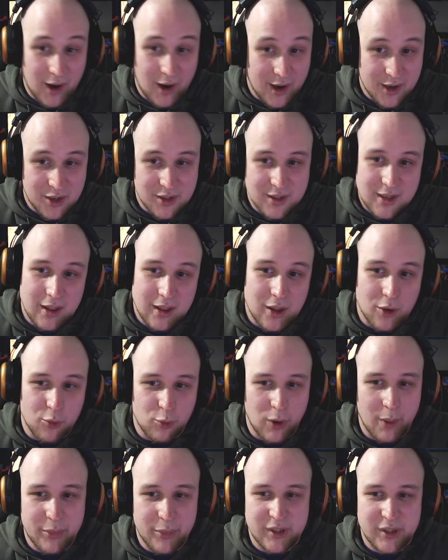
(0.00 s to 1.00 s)
I just said that
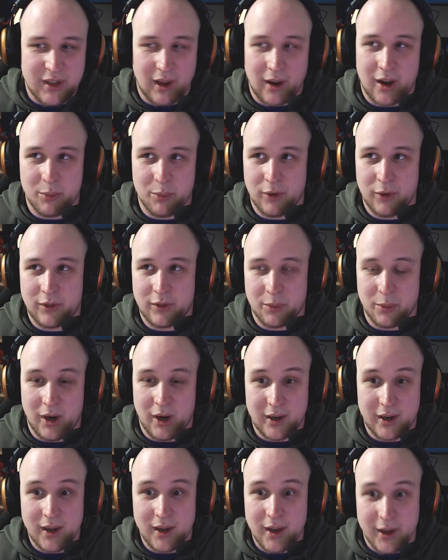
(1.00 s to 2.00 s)
1% can move the
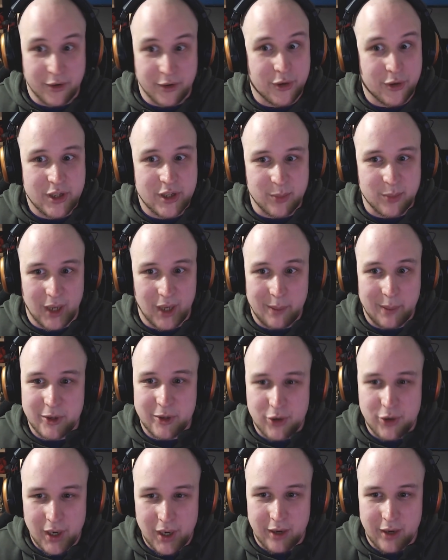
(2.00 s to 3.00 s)
market, and trust me, I'm
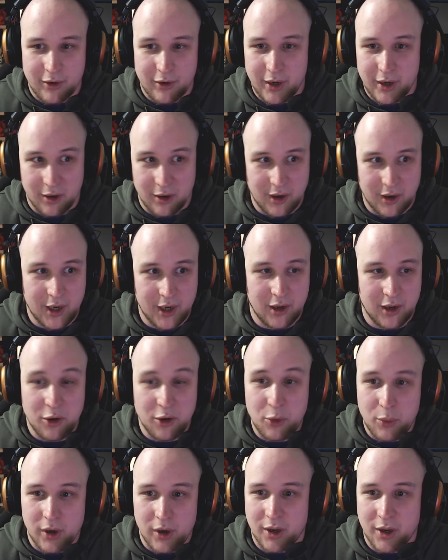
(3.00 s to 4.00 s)
a trader. I
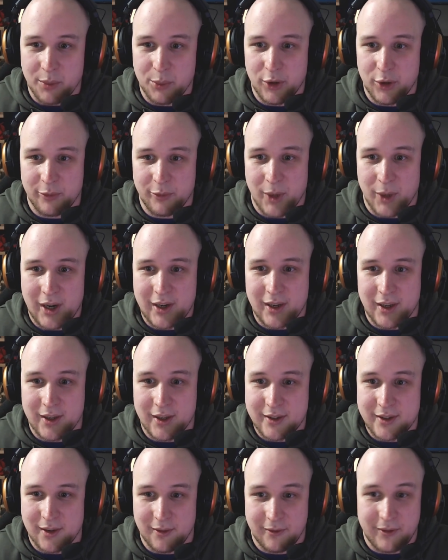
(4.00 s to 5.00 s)
know what can move
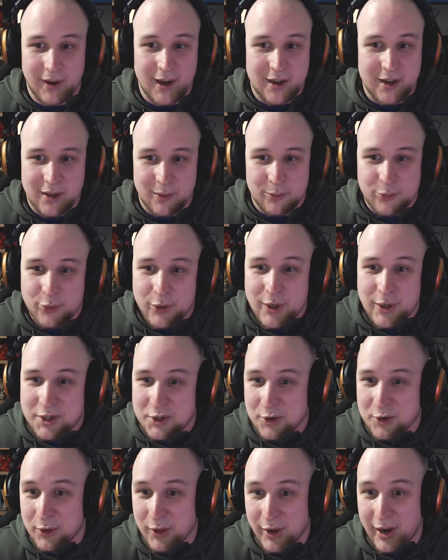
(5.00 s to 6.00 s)
markets. In fact, I'm pretty
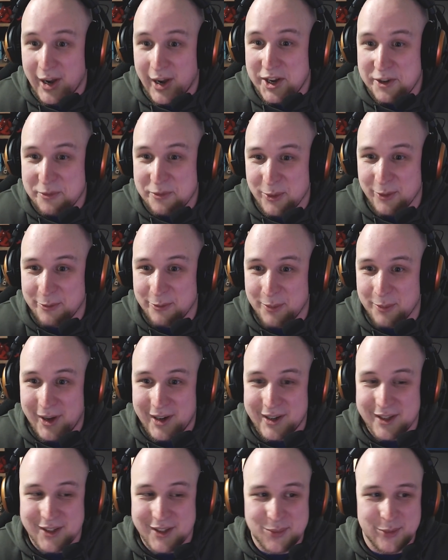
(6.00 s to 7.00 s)
sure that I've moved
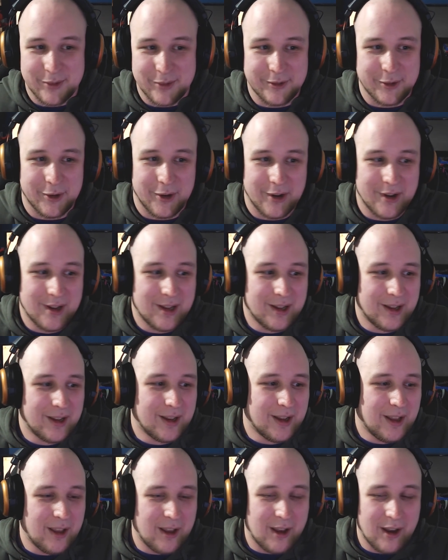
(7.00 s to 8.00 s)
markets before.
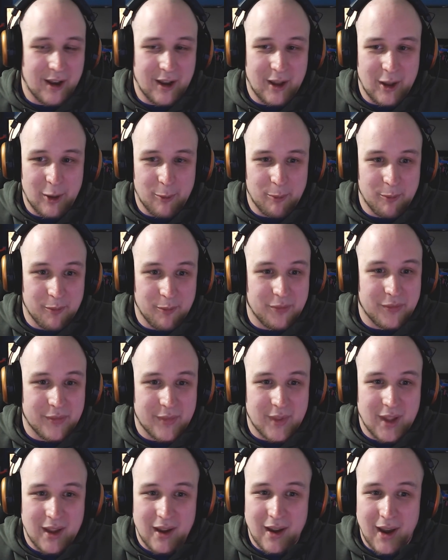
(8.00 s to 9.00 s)
And
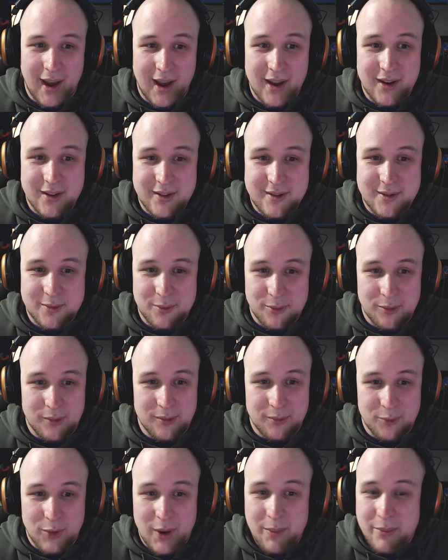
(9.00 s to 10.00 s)

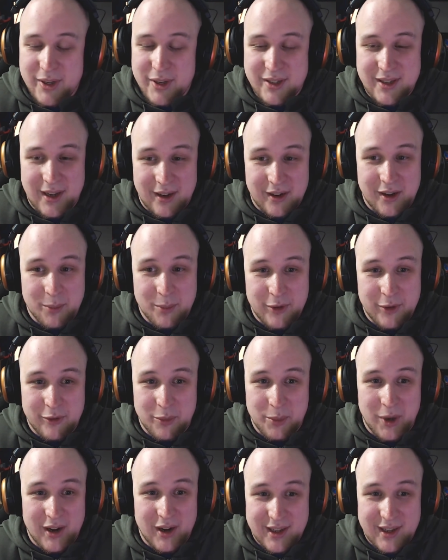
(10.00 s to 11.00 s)
1% can move
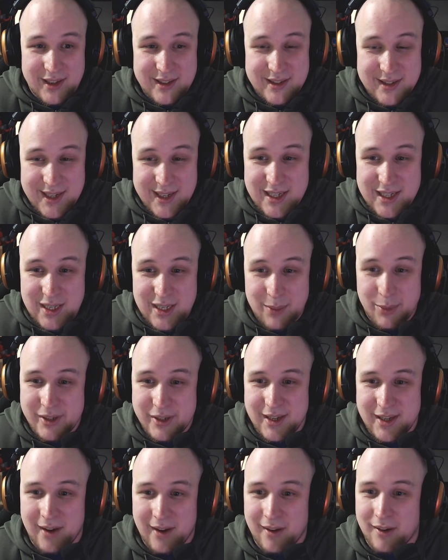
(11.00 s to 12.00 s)
a market.
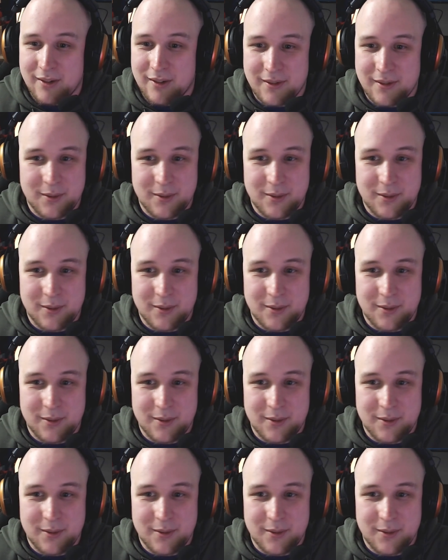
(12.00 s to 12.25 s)
60%,